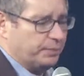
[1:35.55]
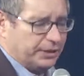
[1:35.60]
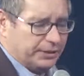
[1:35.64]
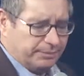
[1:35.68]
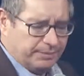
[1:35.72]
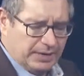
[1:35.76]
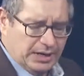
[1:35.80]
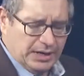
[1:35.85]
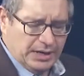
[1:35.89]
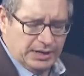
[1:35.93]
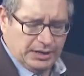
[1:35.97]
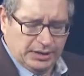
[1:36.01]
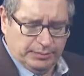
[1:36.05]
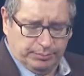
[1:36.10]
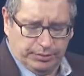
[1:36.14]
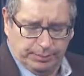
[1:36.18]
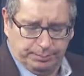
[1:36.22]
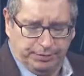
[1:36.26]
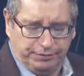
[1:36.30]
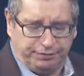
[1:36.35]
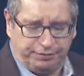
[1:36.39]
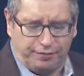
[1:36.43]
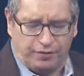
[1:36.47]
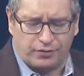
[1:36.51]
But
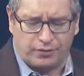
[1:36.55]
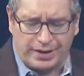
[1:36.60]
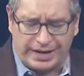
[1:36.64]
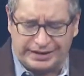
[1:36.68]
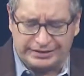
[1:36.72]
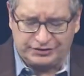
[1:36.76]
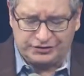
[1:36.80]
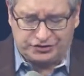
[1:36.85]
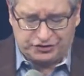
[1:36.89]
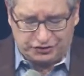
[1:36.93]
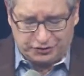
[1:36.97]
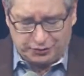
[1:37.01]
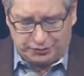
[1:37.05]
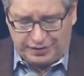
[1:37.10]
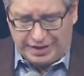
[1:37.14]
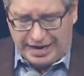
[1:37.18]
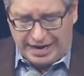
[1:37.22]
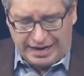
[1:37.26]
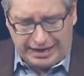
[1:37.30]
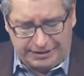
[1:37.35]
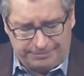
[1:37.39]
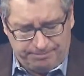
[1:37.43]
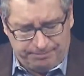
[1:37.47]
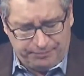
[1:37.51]
before I do
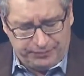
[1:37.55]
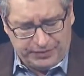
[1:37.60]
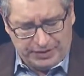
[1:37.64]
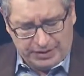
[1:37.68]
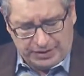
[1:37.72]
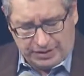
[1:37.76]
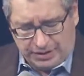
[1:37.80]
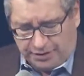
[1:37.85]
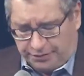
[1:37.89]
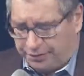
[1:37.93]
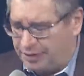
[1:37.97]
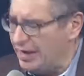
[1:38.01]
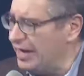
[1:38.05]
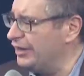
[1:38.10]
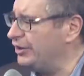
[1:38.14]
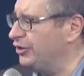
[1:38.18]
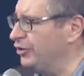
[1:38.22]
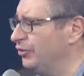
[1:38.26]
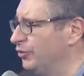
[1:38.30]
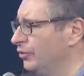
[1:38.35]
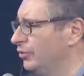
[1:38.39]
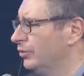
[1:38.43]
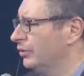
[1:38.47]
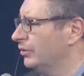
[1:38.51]
that, thank
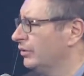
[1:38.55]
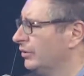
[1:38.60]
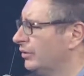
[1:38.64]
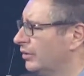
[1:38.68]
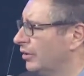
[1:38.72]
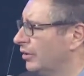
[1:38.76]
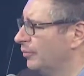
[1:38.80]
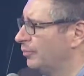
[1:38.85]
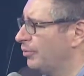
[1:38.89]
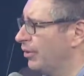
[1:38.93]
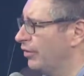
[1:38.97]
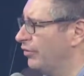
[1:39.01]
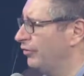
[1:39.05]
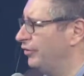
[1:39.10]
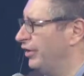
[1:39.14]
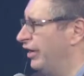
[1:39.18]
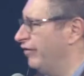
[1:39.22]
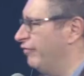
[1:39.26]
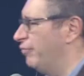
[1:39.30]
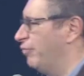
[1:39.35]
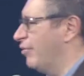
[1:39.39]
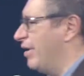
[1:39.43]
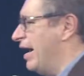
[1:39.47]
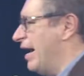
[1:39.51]
you, Brother
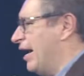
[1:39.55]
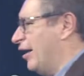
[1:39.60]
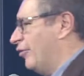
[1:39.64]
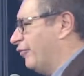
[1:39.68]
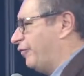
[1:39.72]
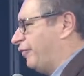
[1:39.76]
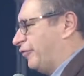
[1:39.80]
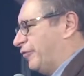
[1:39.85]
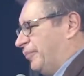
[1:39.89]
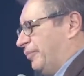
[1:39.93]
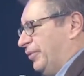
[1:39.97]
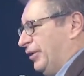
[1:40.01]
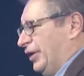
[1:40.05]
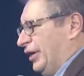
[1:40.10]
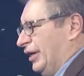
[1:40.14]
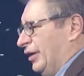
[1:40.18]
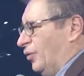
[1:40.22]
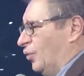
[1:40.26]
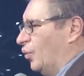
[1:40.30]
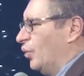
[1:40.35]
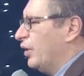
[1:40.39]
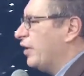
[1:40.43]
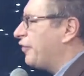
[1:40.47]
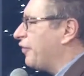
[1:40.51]
Dave Brown, for
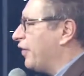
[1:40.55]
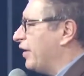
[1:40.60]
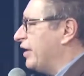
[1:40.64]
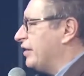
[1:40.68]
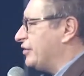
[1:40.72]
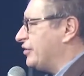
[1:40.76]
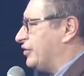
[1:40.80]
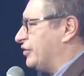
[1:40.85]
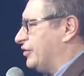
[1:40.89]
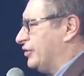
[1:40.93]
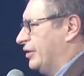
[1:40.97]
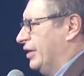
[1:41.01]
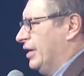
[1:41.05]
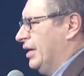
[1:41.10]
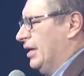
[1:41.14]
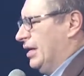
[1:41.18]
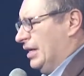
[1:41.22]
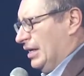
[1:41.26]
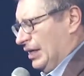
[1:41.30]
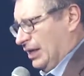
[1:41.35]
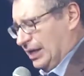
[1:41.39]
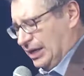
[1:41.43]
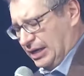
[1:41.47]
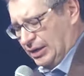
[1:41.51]
being with us.
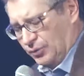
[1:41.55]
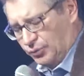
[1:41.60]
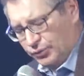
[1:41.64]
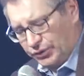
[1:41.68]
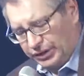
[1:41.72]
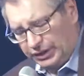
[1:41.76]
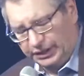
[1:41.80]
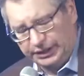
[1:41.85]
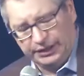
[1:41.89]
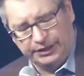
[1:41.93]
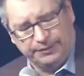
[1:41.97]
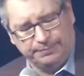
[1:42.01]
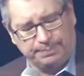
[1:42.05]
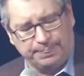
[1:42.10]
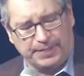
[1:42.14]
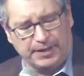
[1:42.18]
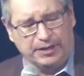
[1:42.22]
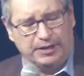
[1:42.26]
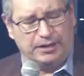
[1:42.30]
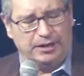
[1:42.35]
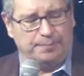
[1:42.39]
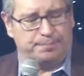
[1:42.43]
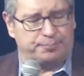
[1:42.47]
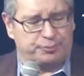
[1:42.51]
Really
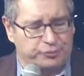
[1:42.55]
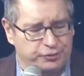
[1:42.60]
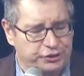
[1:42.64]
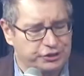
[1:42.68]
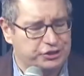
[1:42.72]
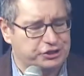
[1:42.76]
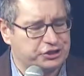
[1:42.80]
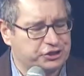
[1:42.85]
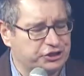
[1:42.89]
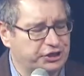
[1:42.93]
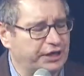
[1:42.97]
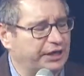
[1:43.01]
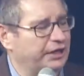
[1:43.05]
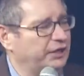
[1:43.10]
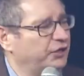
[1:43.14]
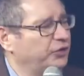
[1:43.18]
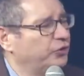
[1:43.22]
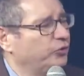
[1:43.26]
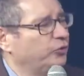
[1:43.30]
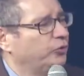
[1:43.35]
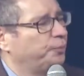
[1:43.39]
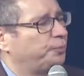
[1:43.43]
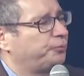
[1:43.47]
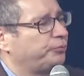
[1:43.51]
appreciate
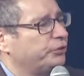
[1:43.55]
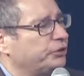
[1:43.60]
you